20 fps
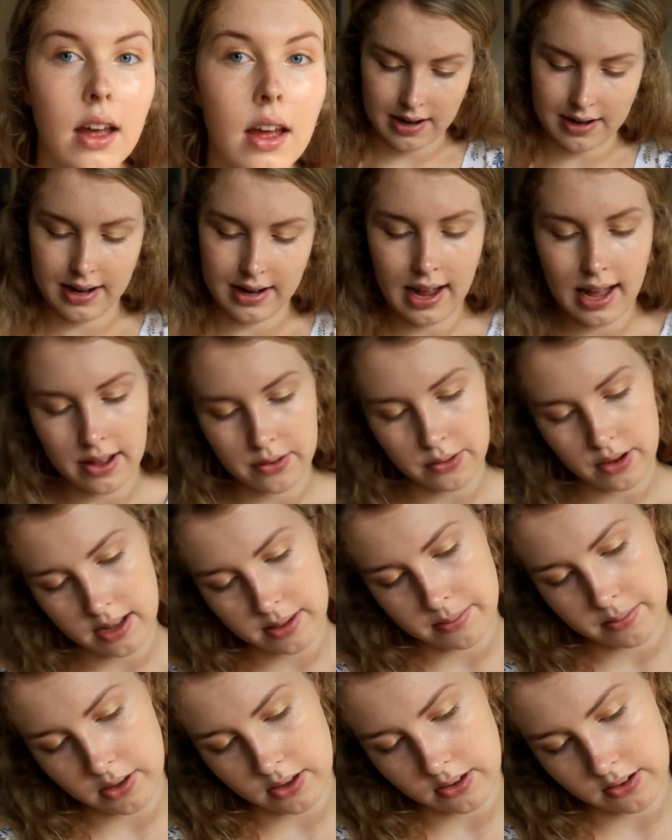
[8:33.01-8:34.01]
And now
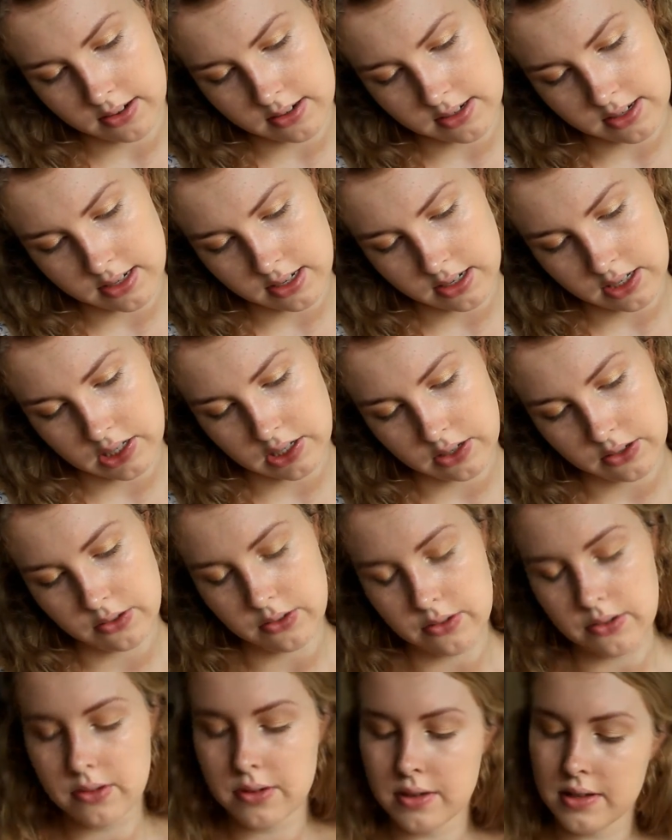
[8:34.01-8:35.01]
I'm going to
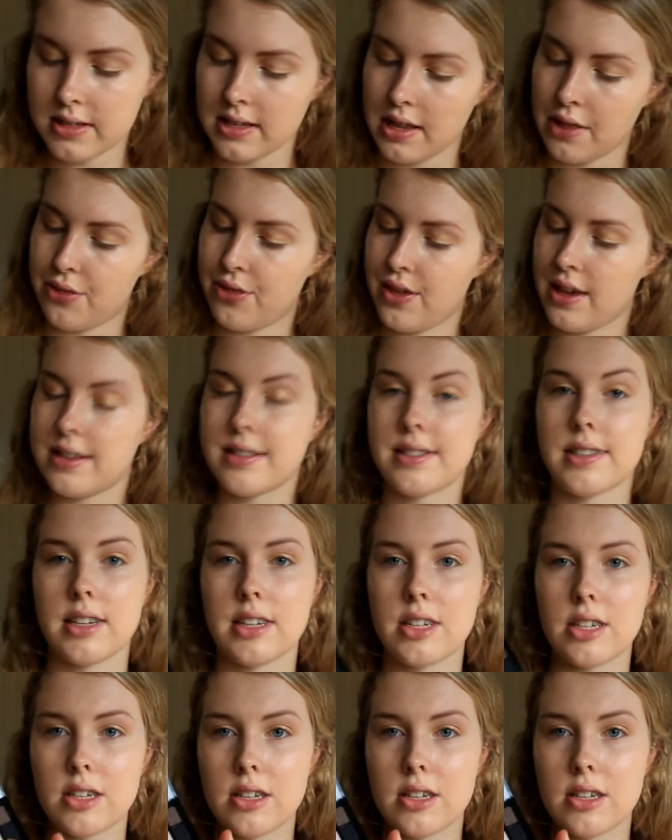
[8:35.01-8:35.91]
use this